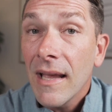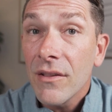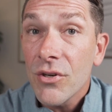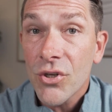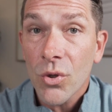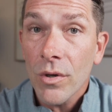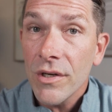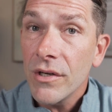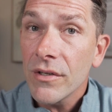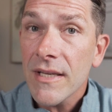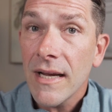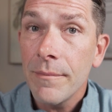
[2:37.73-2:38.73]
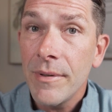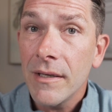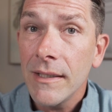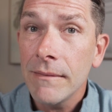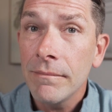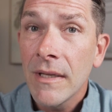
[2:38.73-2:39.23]
The shorter your time
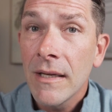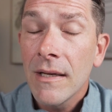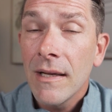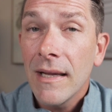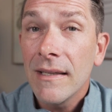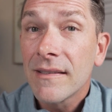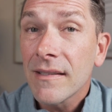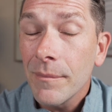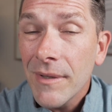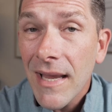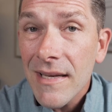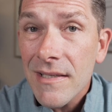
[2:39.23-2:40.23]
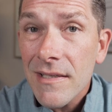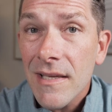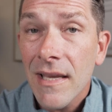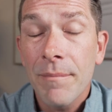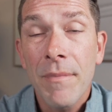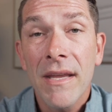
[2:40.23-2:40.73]
period, in some cases,
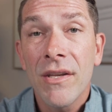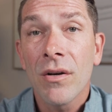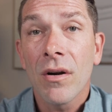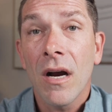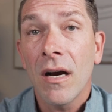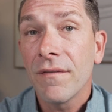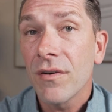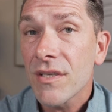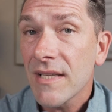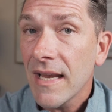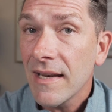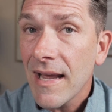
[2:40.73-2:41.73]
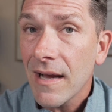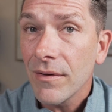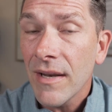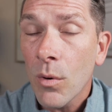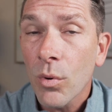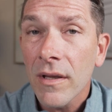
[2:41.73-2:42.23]
can make your offer stand out.
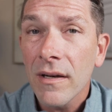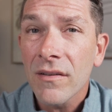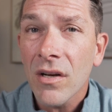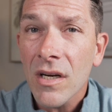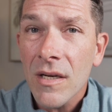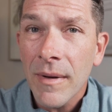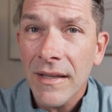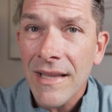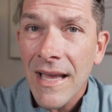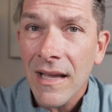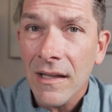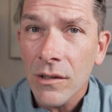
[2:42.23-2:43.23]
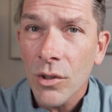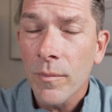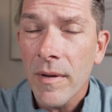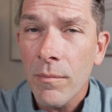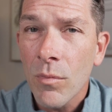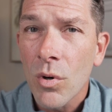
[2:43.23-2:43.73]
Now, we're gonna talk about that a little
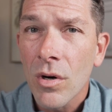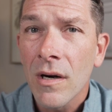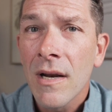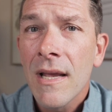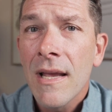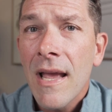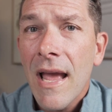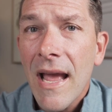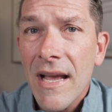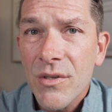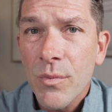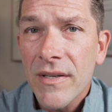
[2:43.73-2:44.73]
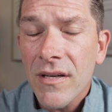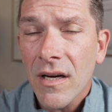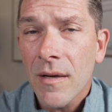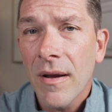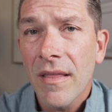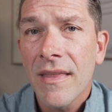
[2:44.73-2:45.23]
bit more as we talk
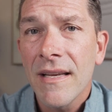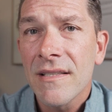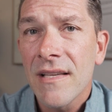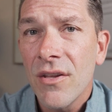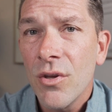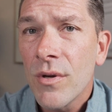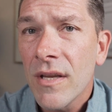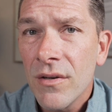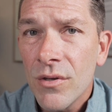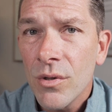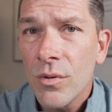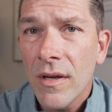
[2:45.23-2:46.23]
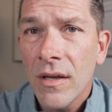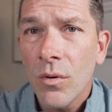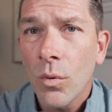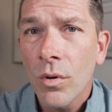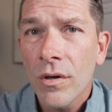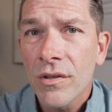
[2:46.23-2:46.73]
about things that you can do in
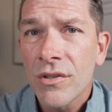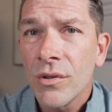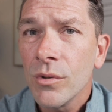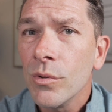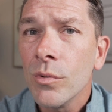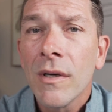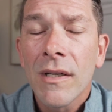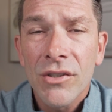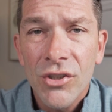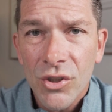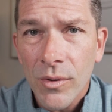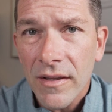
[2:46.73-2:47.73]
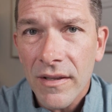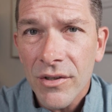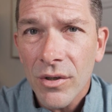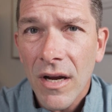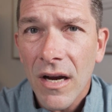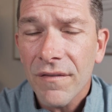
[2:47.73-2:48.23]
order to strengthen
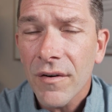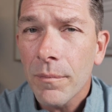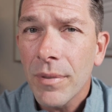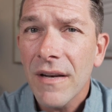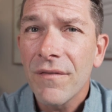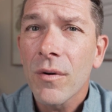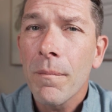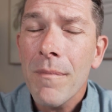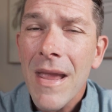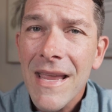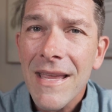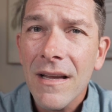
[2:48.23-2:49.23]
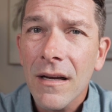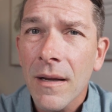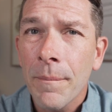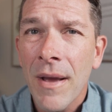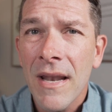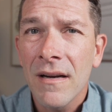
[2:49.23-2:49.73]
your offer. But if you're making a
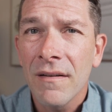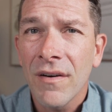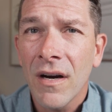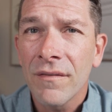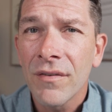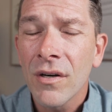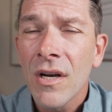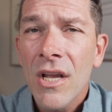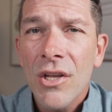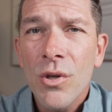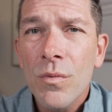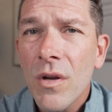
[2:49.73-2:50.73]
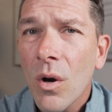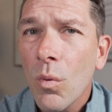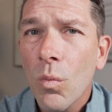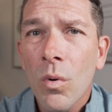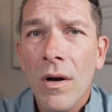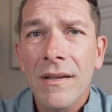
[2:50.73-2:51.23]
competitive offer, you don't
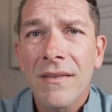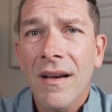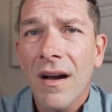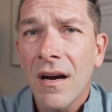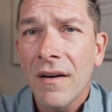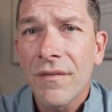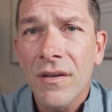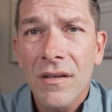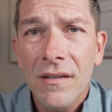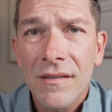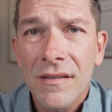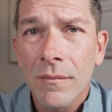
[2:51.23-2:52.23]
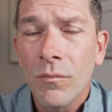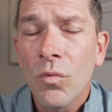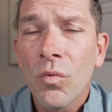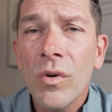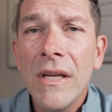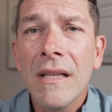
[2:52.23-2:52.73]
want to offer some
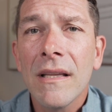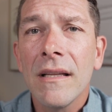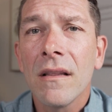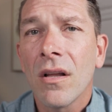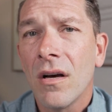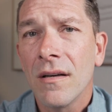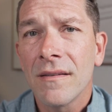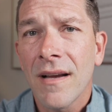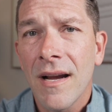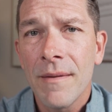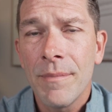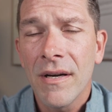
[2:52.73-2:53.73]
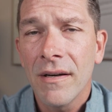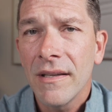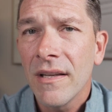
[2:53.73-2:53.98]
really long time period.